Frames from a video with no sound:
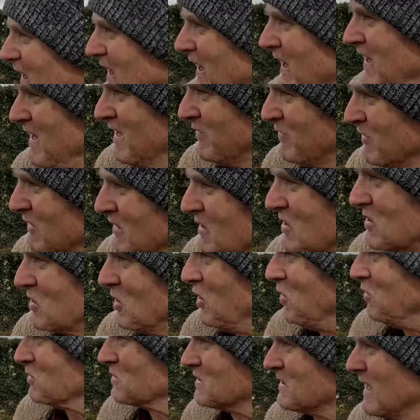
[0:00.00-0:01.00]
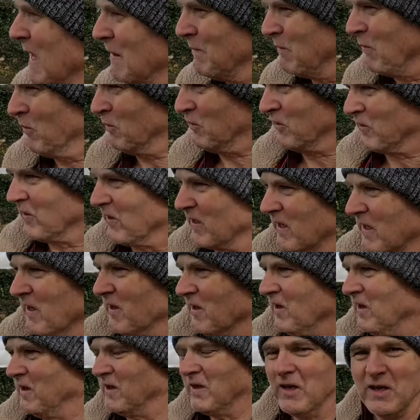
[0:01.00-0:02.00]
and lifted the stones on top of one another
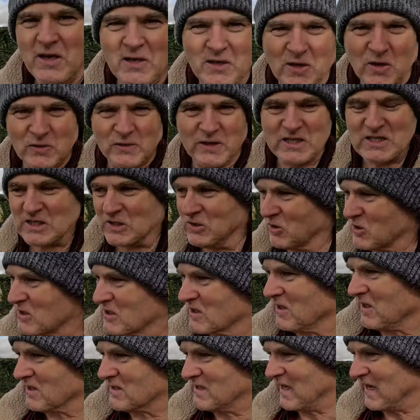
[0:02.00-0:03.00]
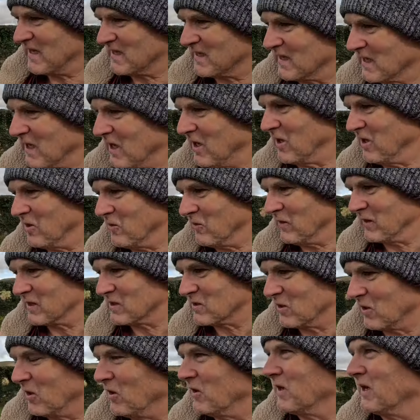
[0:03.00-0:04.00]
here. Now this looks authentic all right.
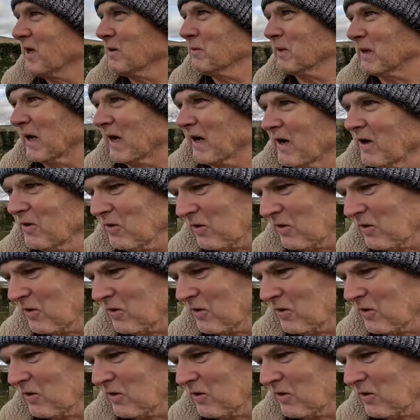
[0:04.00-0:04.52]
Oh, here we are,